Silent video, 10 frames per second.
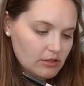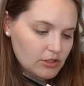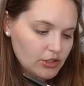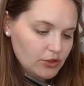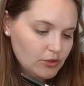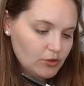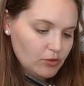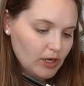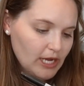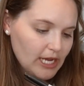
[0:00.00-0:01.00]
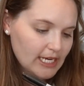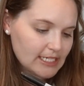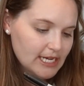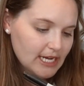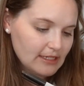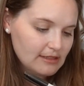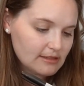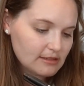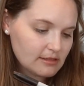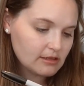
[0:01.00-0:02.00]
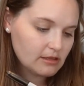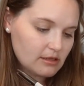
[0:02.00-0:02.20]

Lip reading: two eye dots.